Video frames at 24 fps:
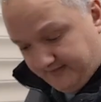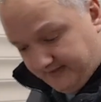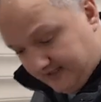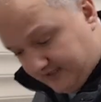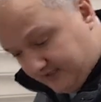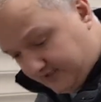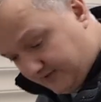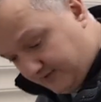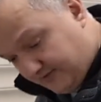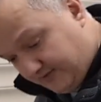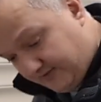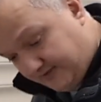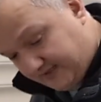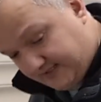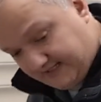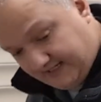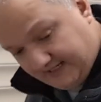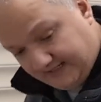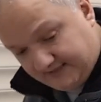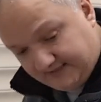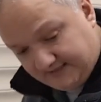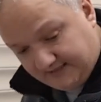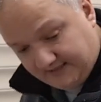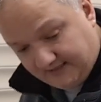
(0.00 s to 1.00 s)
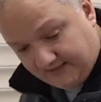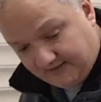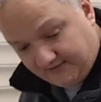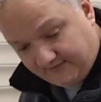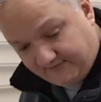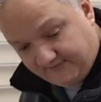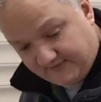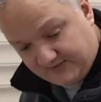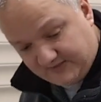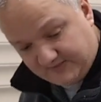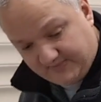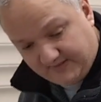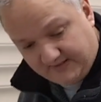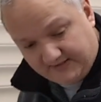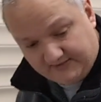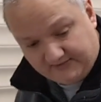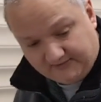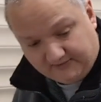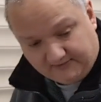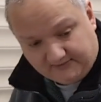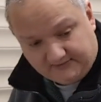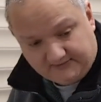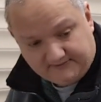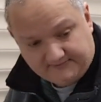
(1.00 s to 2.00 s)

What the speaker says: this through the center of the spindle,